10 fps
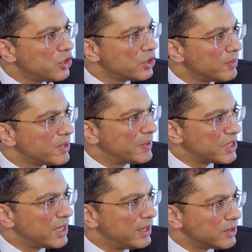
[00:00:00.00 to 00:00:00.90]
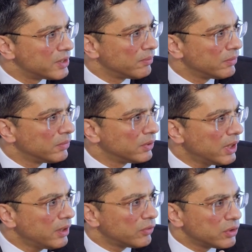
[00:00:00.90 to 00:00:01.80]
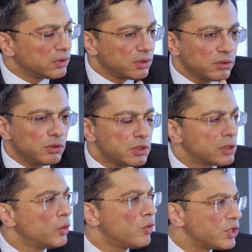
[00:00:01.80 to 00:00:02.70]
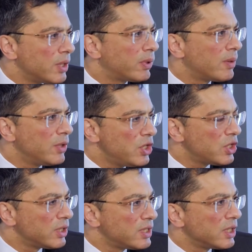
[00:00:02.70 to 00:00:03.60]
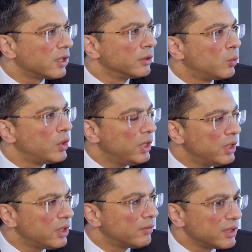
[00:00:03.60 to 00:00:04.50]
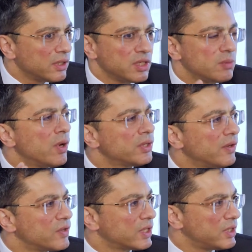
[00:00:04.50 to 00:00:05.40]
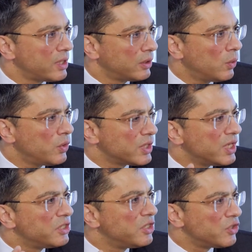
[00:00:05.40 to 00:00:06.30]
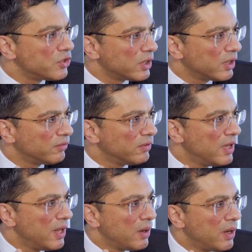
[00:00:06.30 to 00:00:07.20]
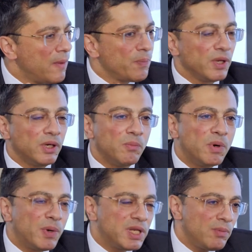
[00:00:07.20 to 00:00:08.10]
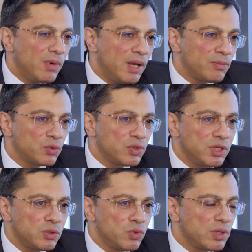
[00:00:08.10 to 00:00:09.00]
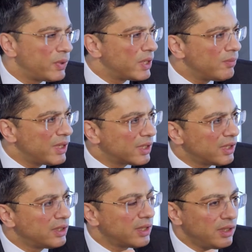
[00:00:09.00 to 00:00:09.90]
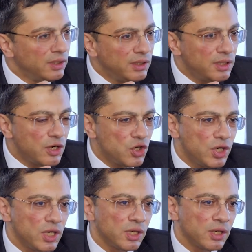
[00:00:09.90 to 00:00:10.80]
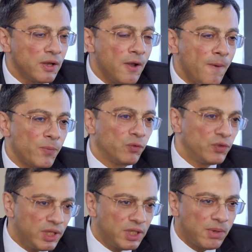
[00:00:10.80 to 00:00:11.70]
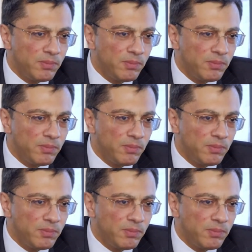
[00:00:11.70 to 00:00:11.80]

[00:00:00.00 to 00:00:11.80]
So we are very concerned with what we see right now, the fintech bleeding the labor market dry and poaching every IT specialist out there. So we